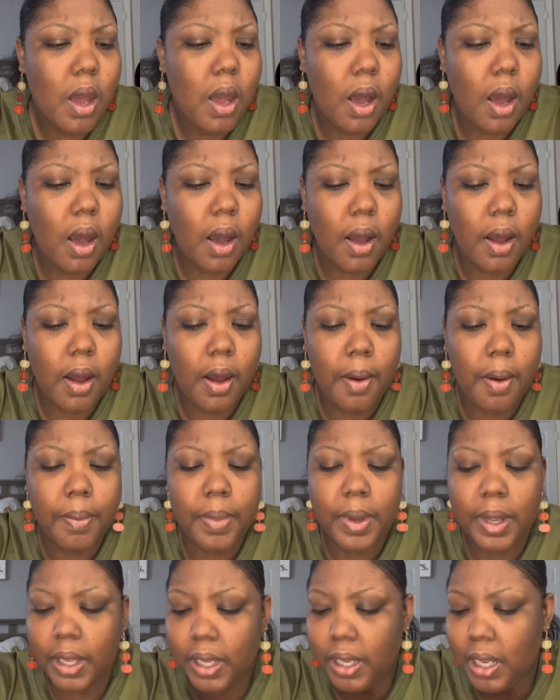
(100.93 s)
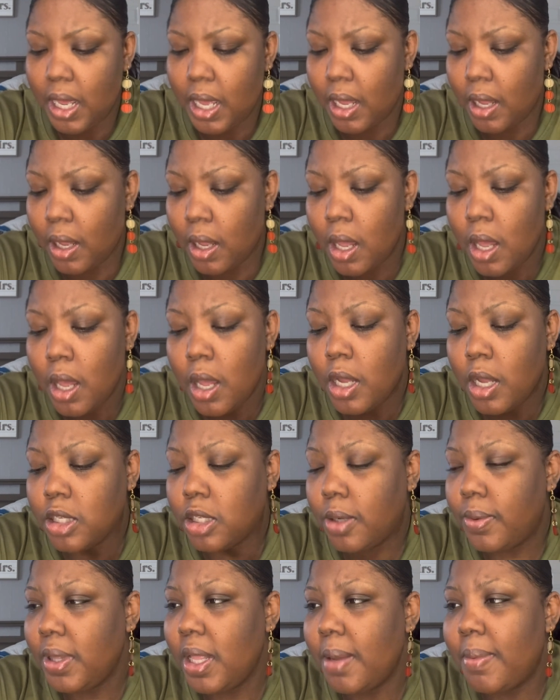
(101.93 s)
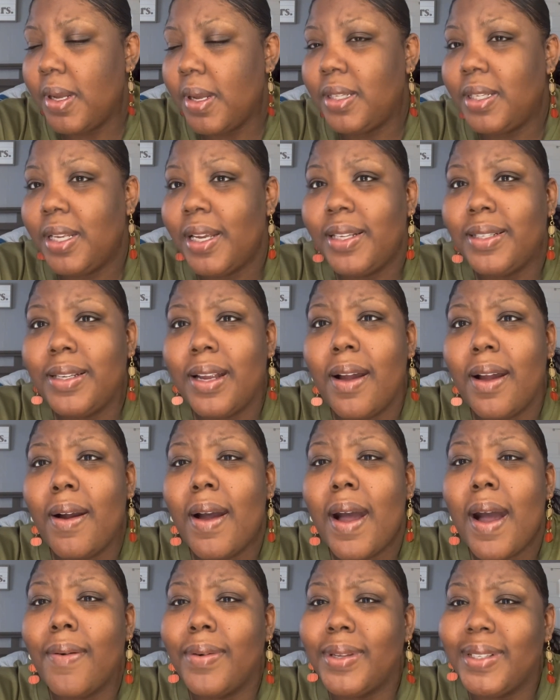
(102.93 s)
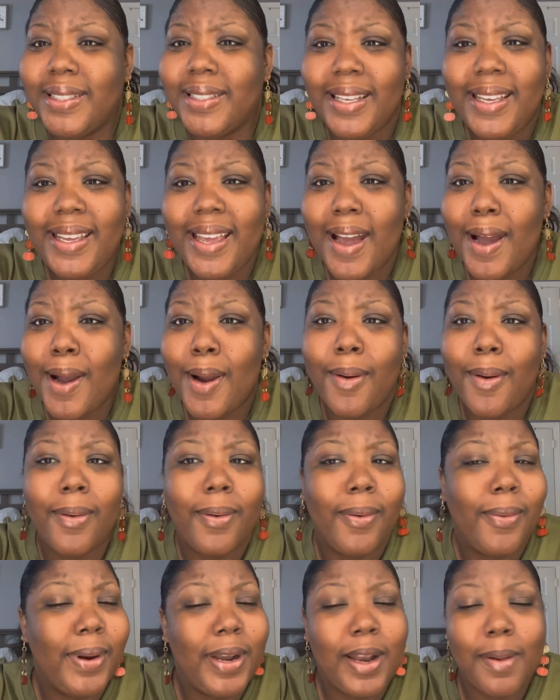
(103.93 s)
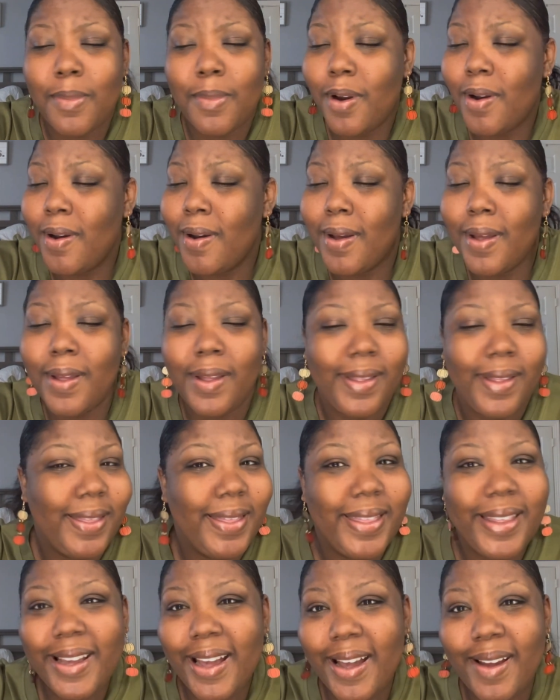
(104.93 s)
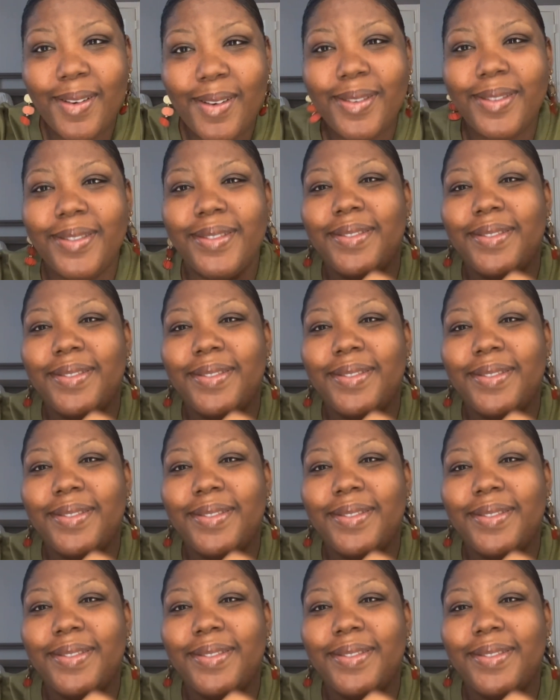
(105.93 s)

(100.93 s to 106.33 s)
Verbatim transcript: Um, yeah. So with that being said, y'all, I will see y'all when I'm on the go.